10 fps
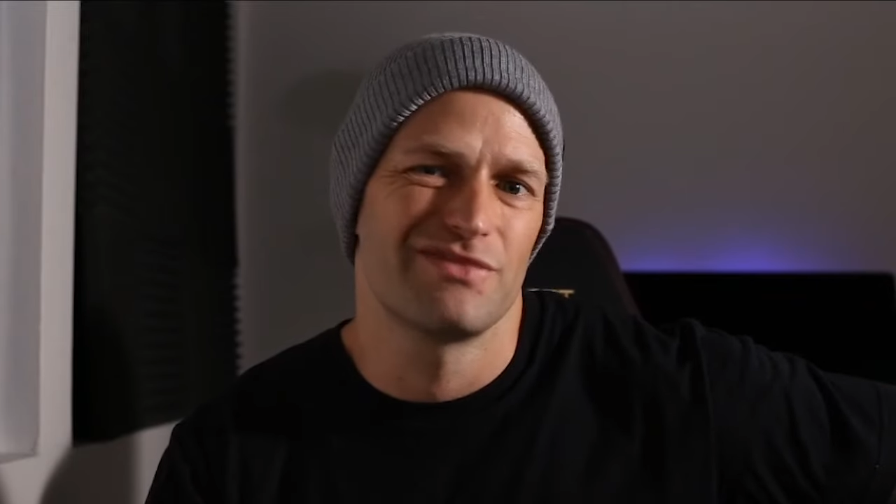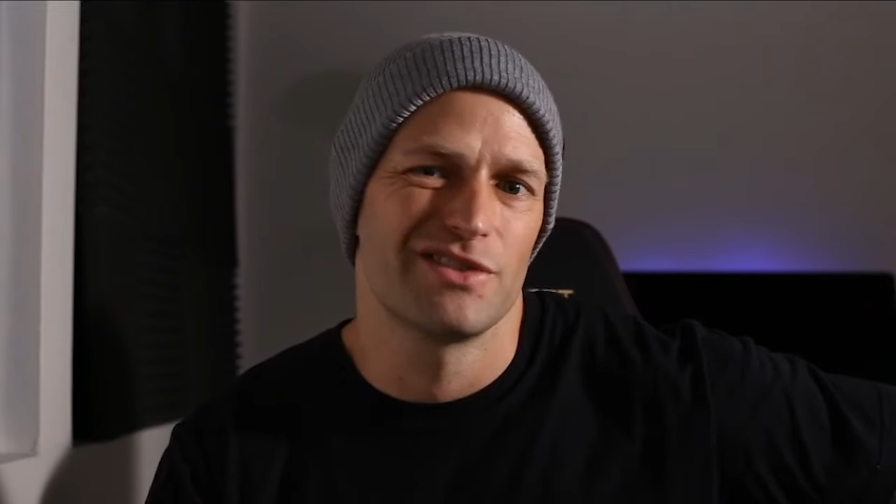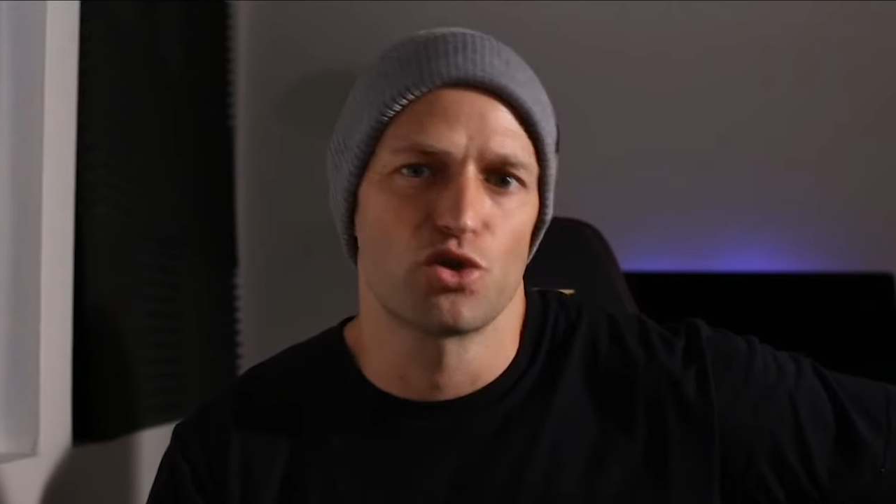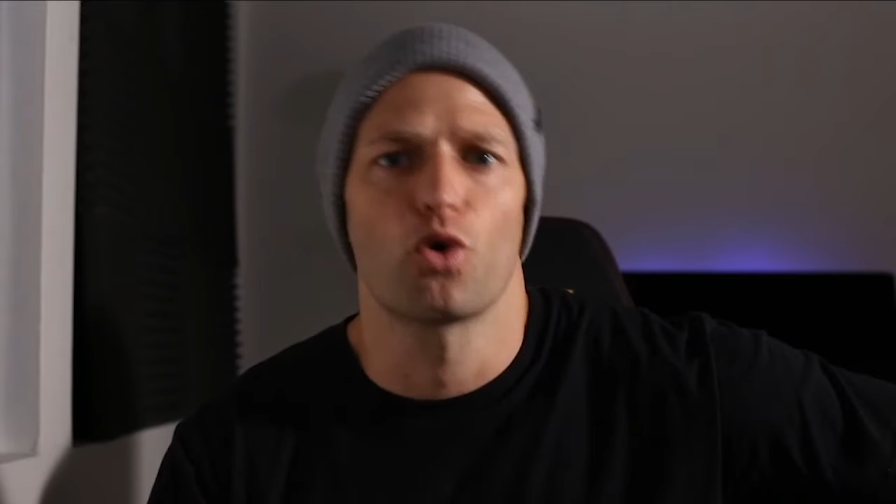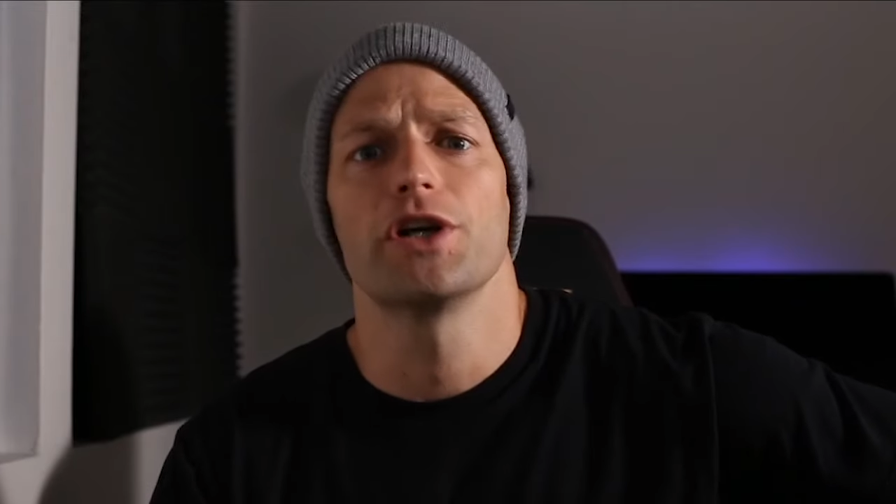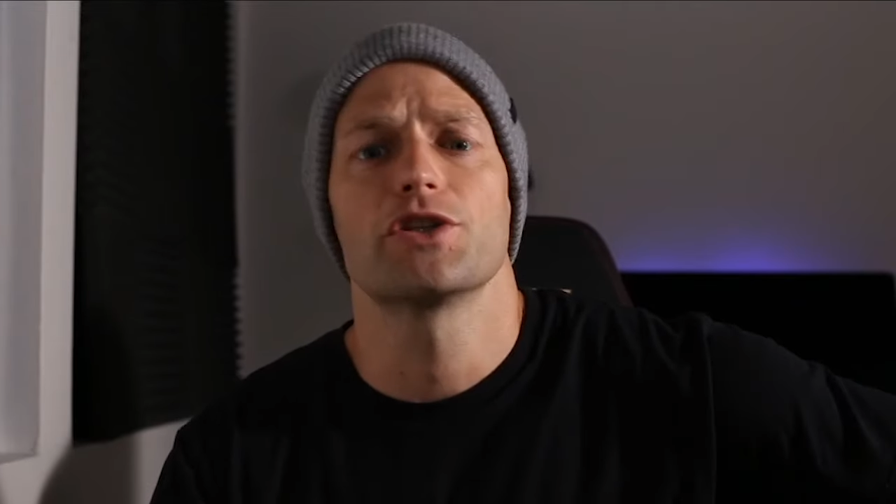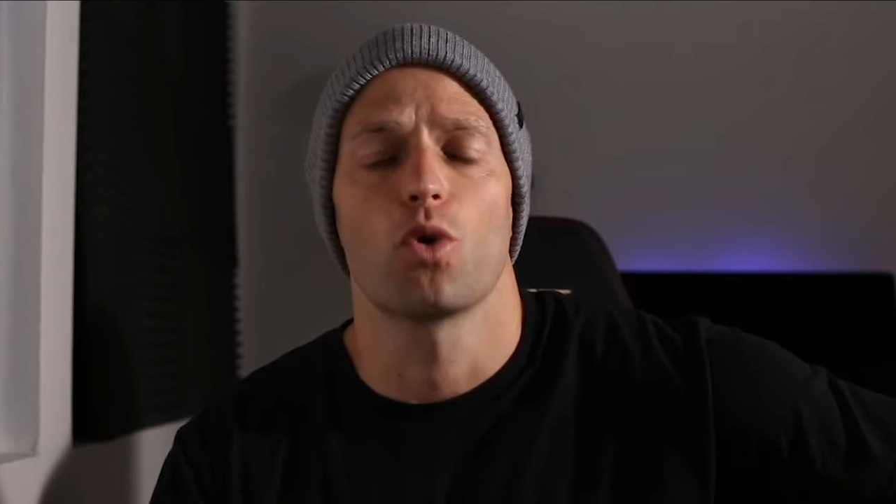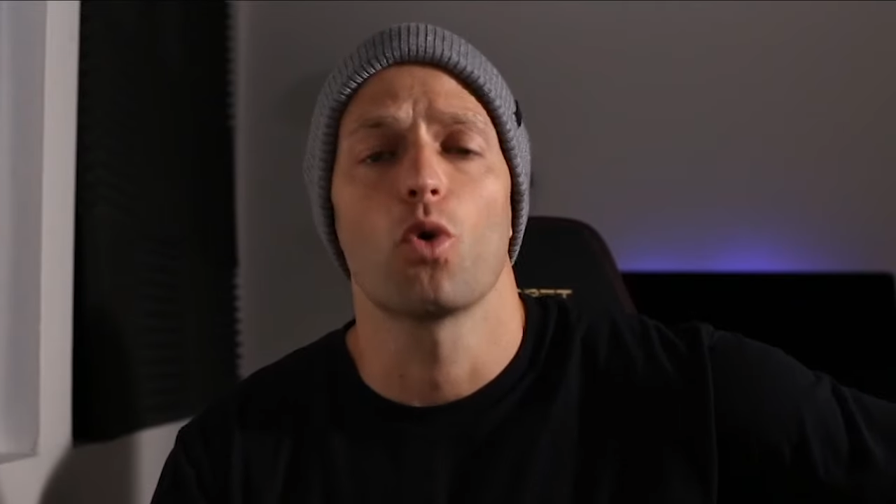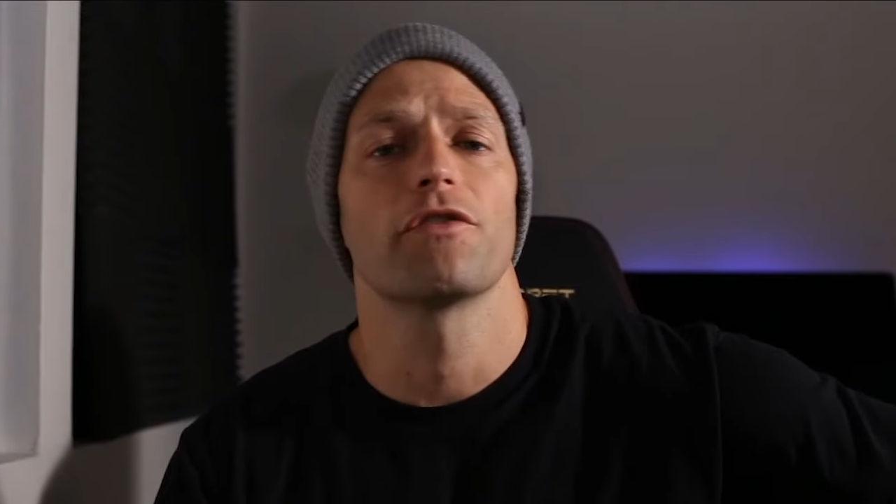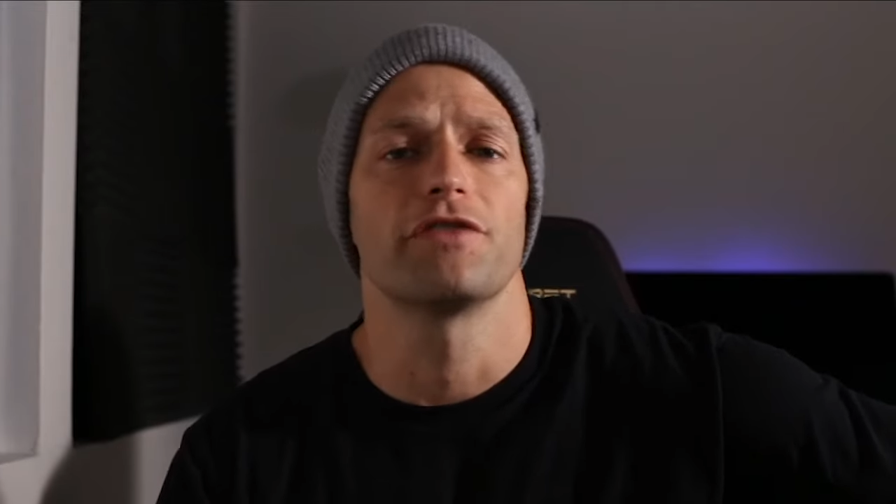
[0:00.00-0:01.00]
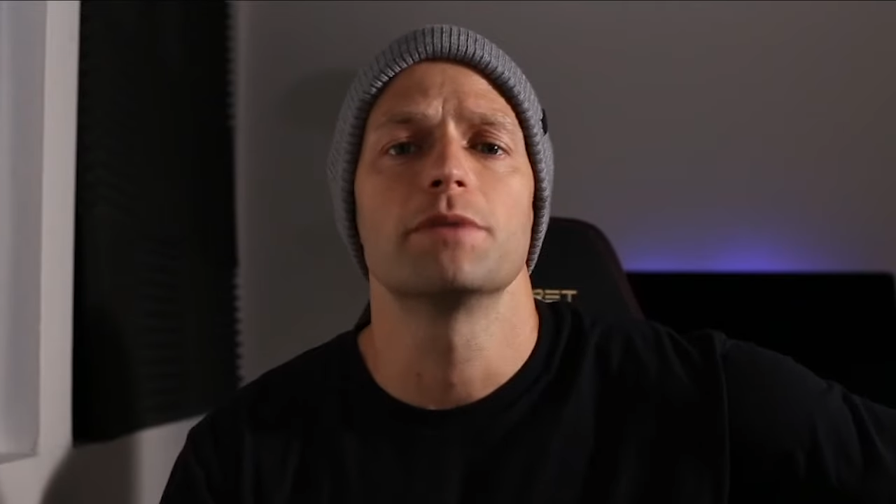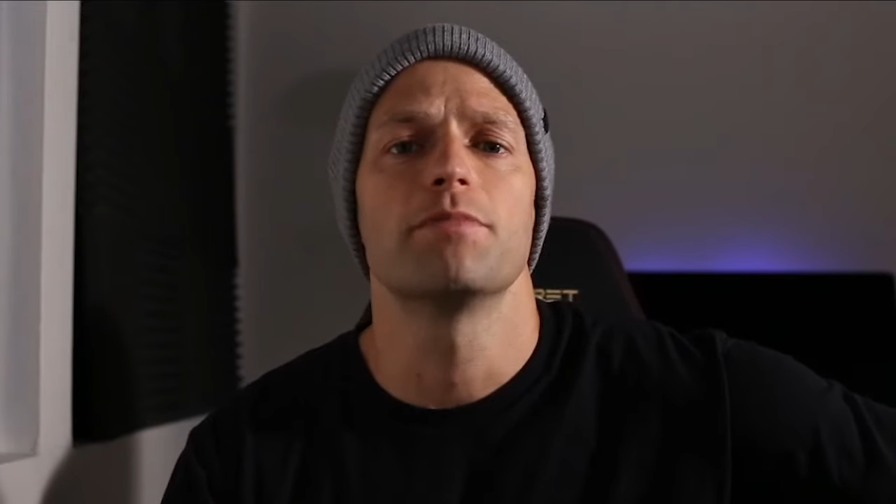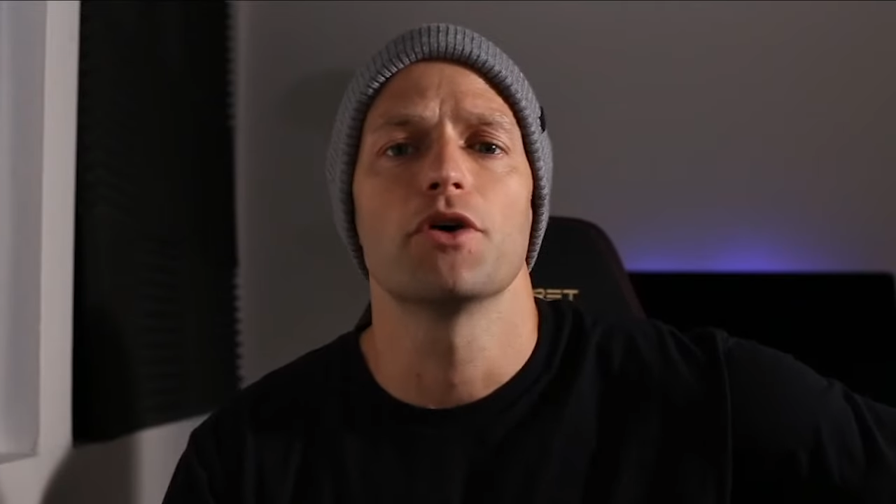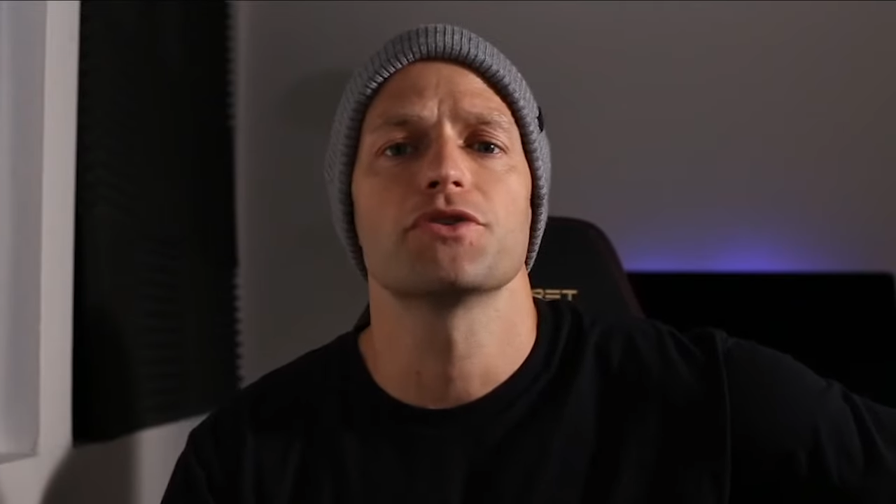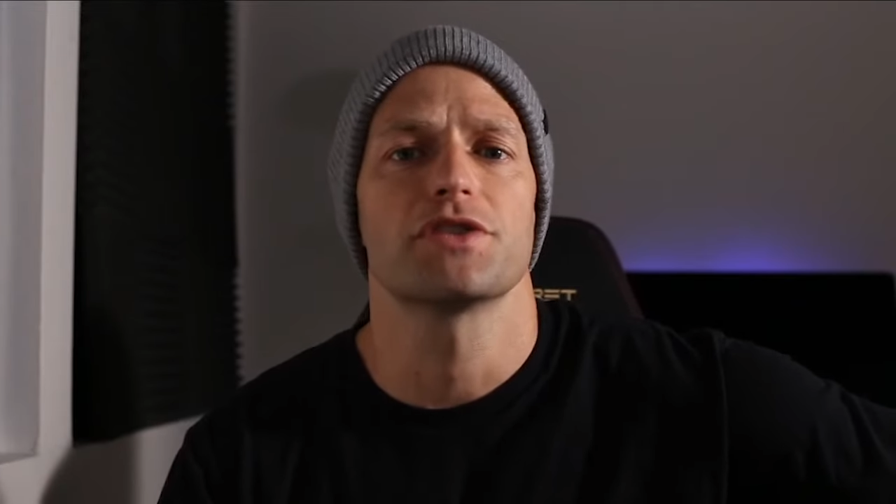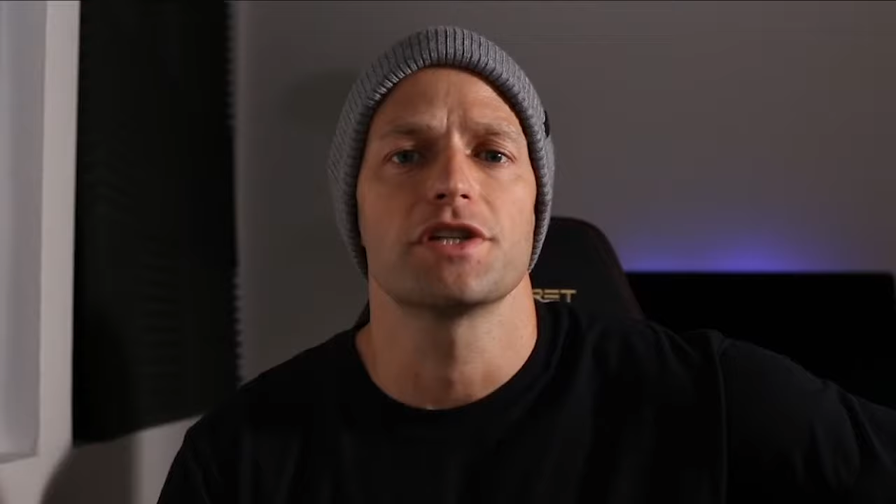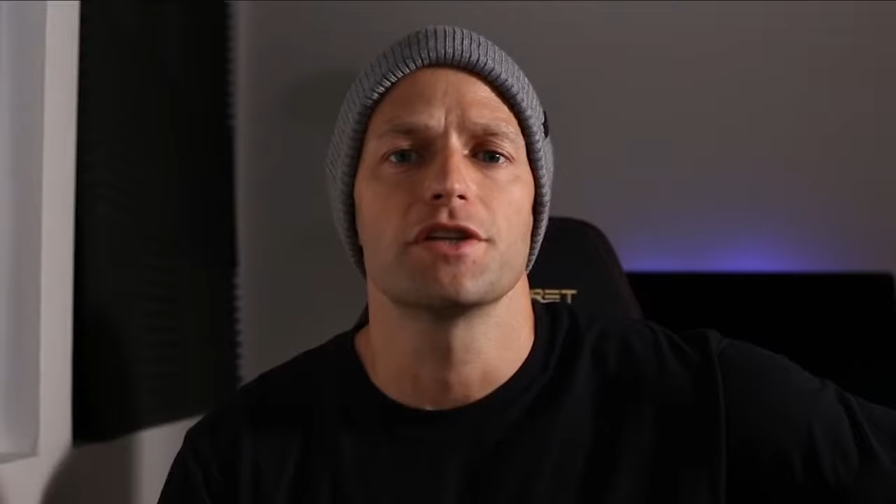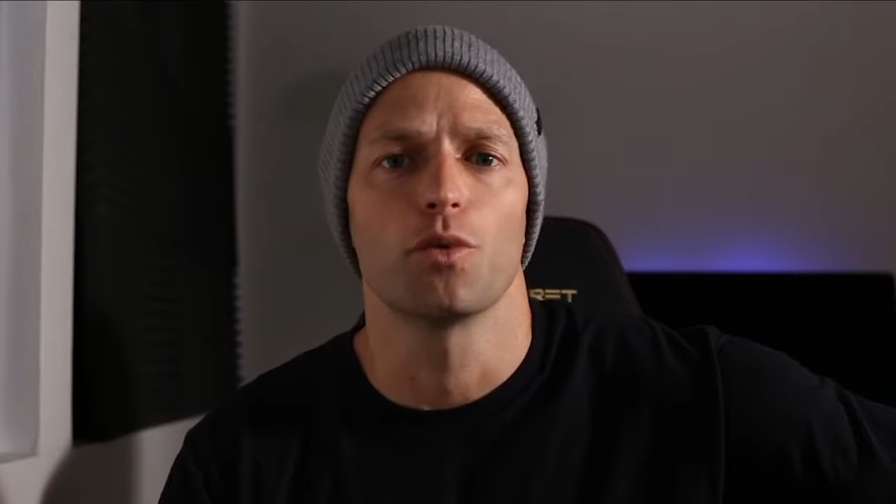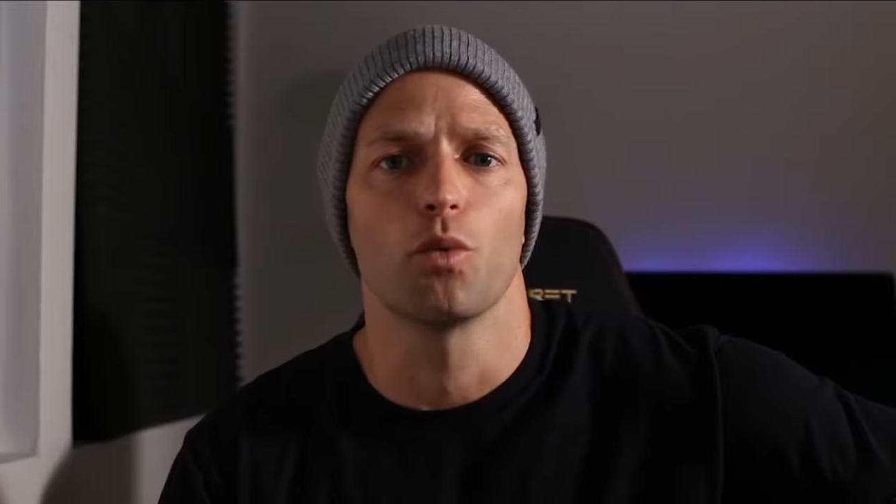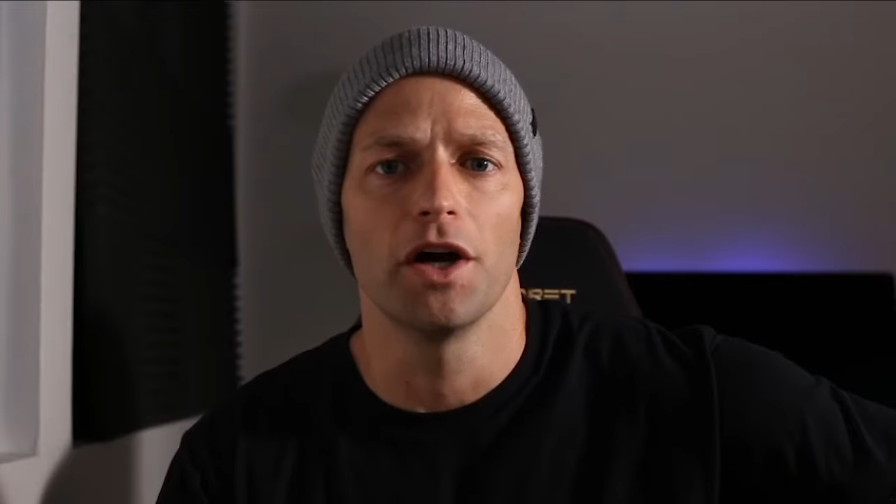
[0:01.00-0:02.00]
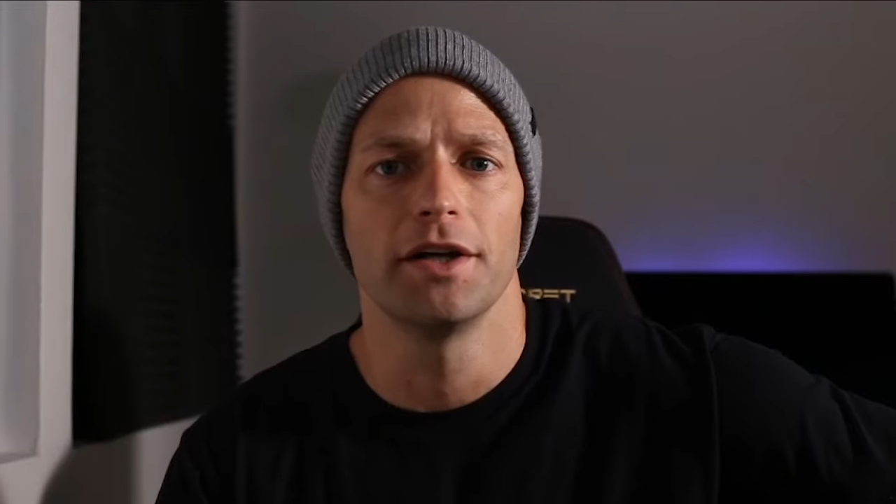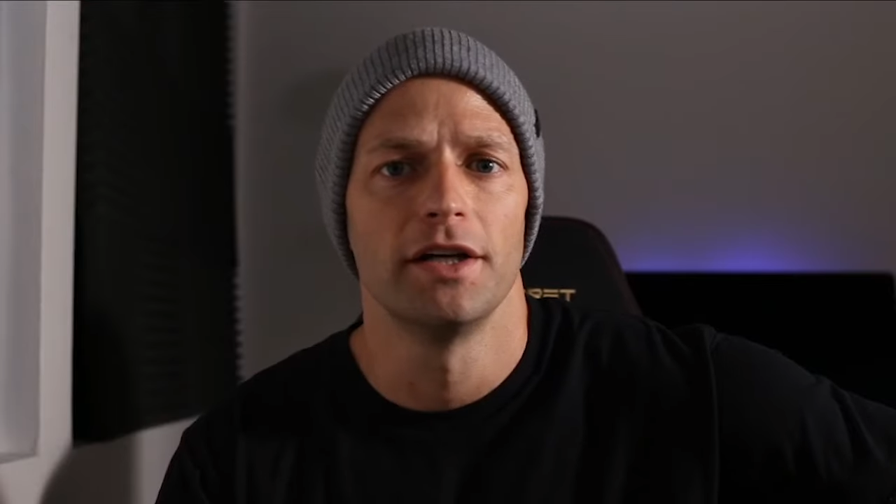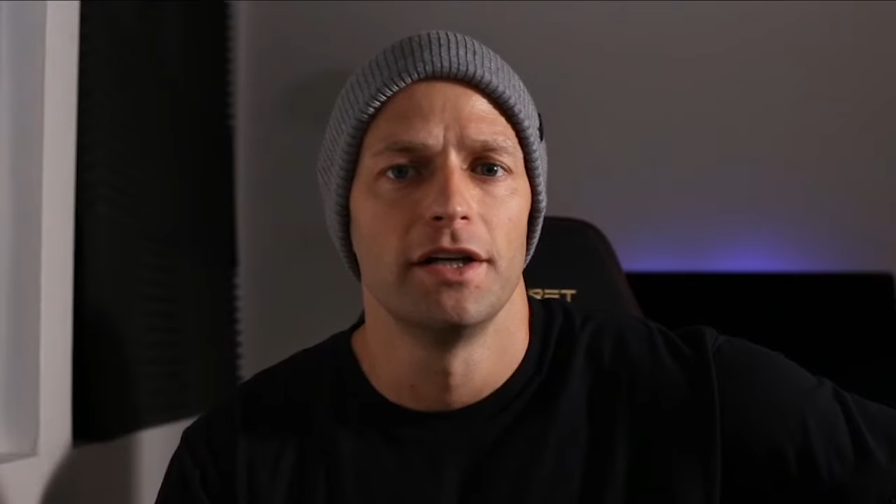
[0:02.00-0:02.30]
stories or feed posts, either one.